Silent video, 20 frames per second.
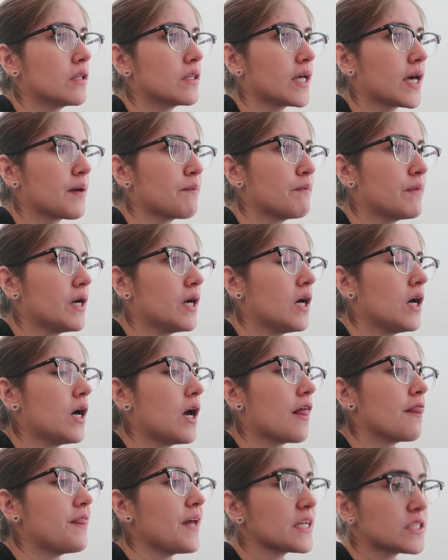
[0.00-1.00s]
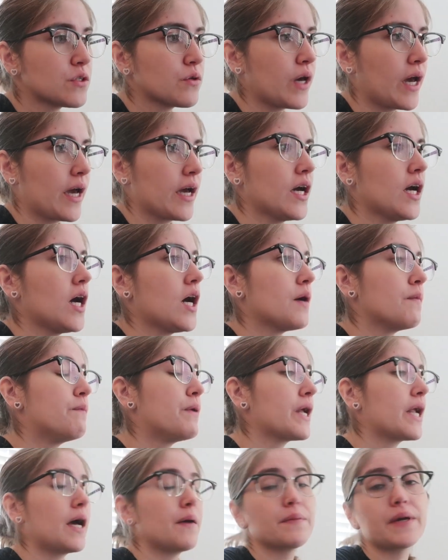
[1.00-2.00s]
Lame. That's okay,
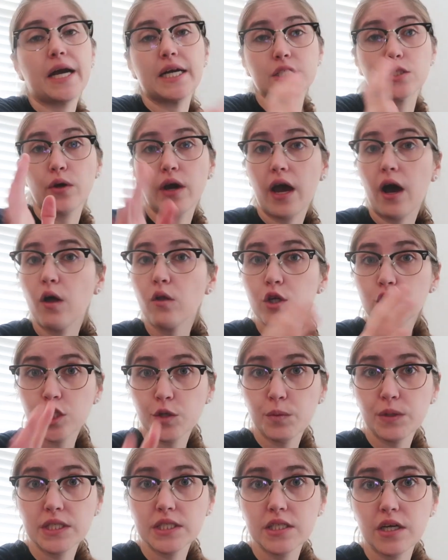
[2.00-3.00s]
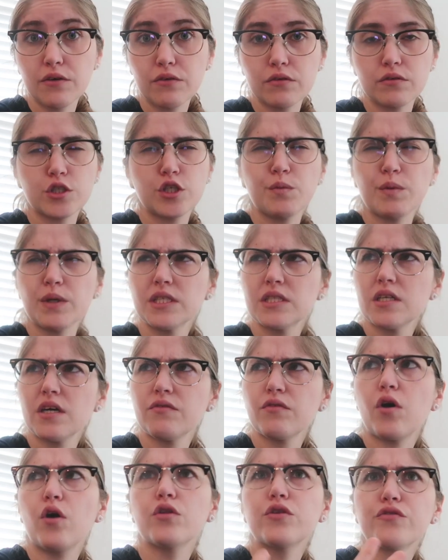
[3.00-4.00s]
but um yeah, so all the shipping stuff shipping
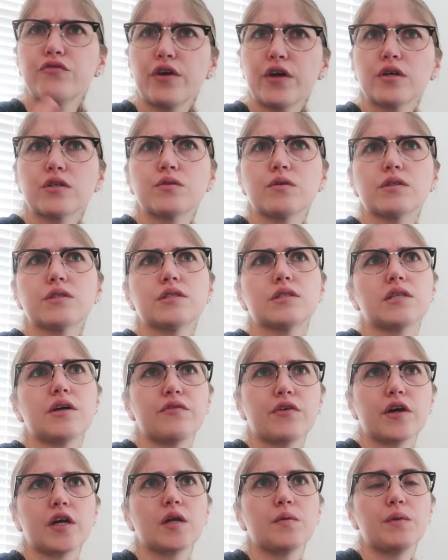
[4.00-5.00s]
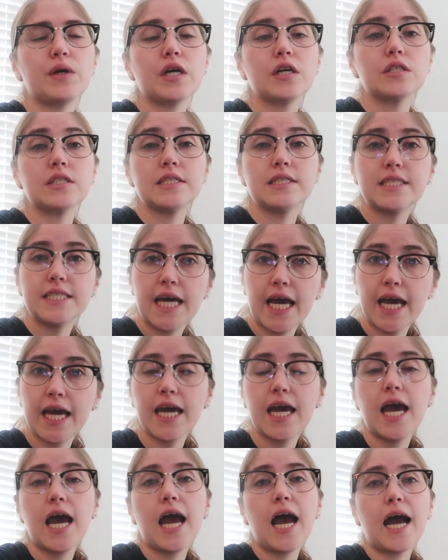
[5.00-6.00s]
stuff all the fragrance oils and stuff are going to be here
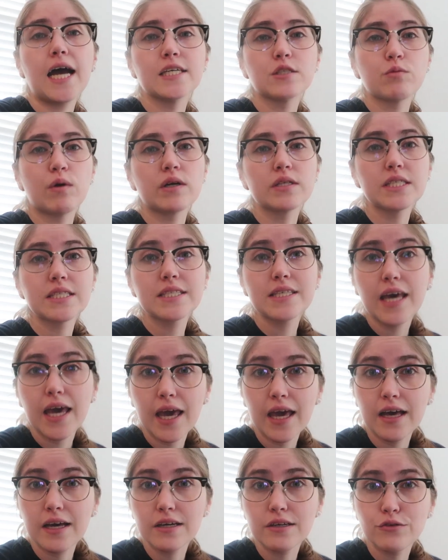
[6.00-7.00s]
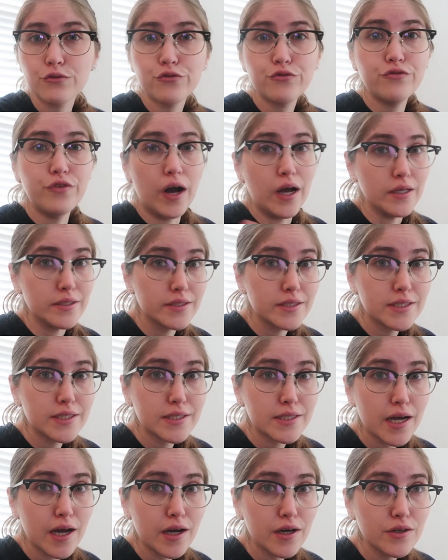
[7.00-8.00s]
today, as well as like fun
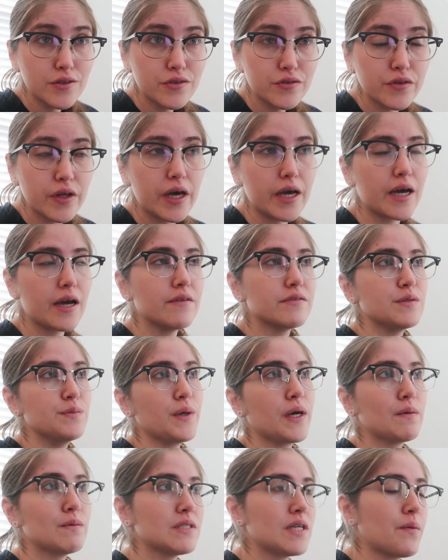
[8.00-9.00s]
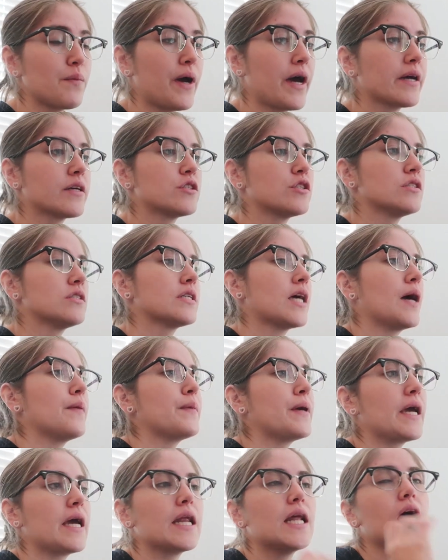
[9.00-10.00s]
stuff. Like I have some Amazon packages
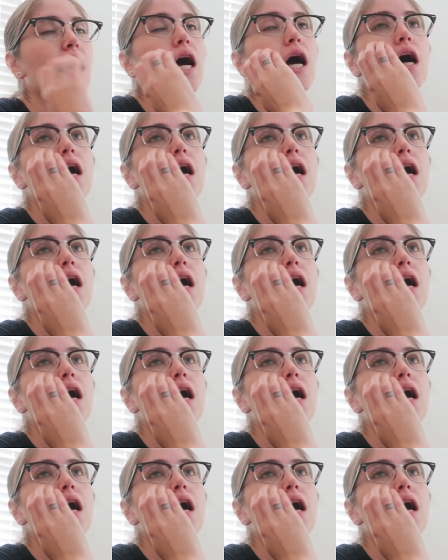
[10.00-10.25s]
coming.